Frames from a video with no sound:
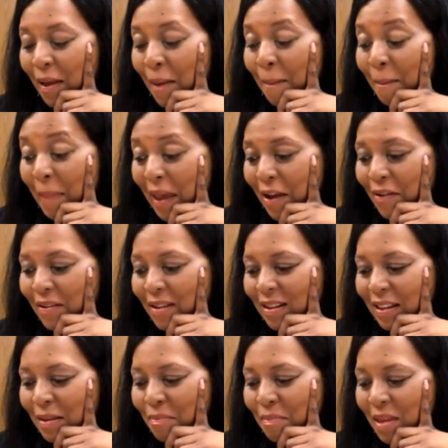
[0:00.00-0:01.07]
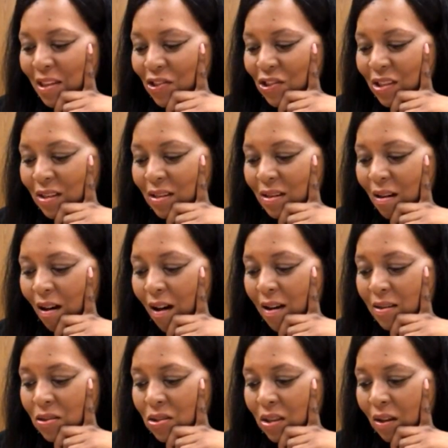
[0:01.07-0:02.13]
Mayor Neely mentioned
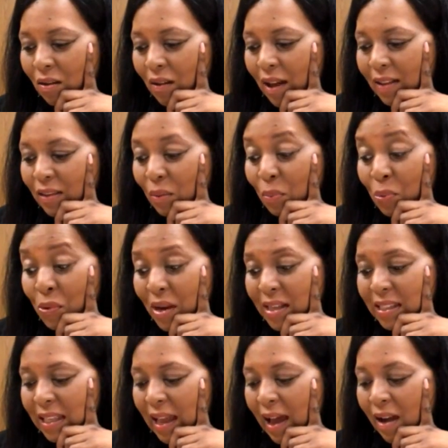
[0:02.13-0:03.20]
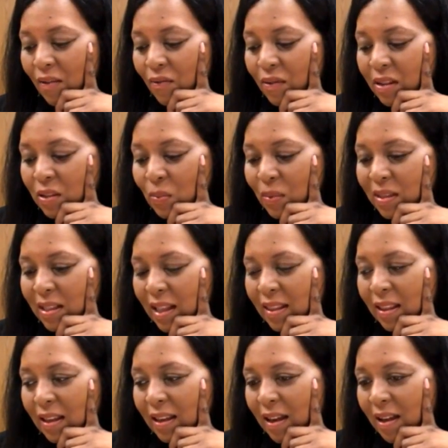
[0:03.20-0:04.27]
also at the press conference, was that
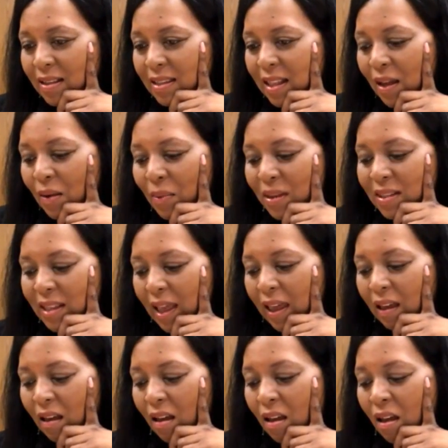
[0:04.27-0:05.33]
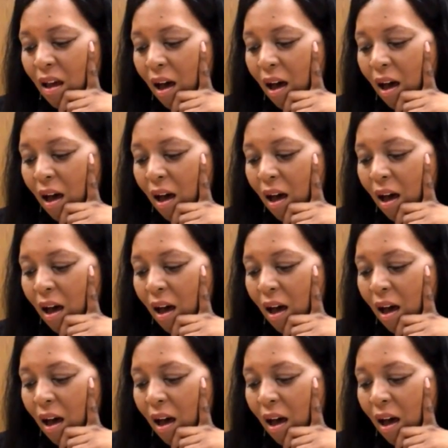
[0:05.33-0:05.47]
the guns that we take